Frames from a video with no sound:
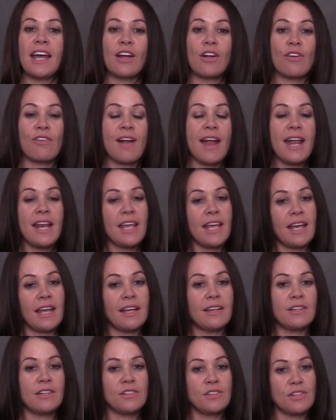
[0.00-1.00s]
a
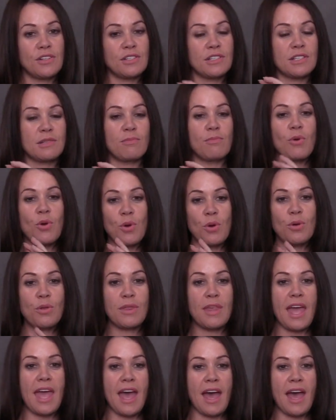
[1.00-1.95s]
gradient to smooth